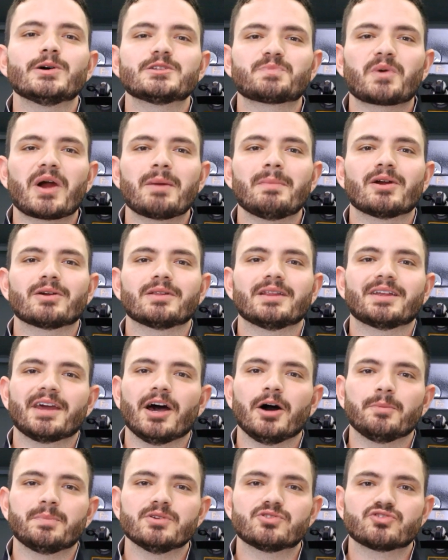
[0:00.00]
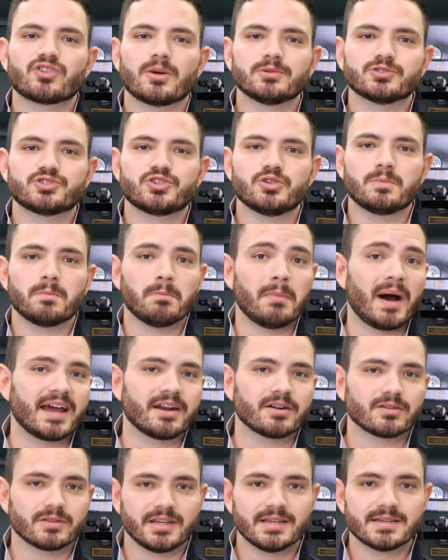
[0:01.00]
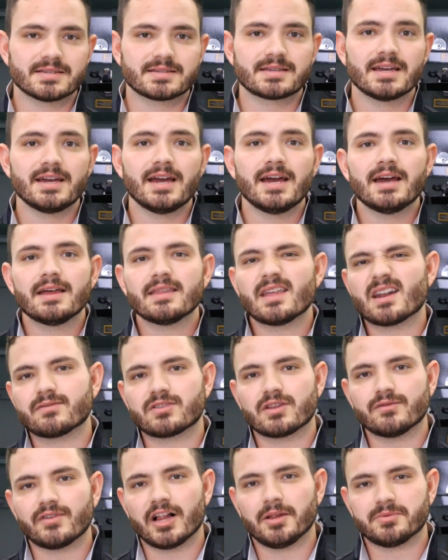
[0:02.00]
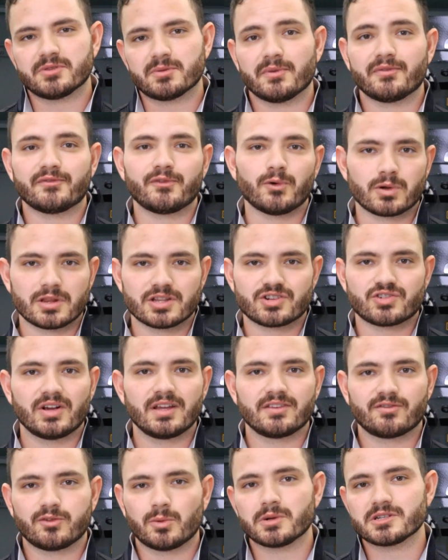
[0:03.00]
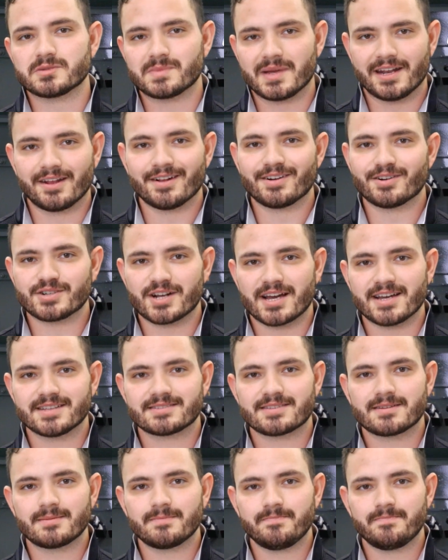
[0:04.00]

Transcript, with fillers: is primarily to help you troubleshoot minor leaks that have developed before the transformer's been energized.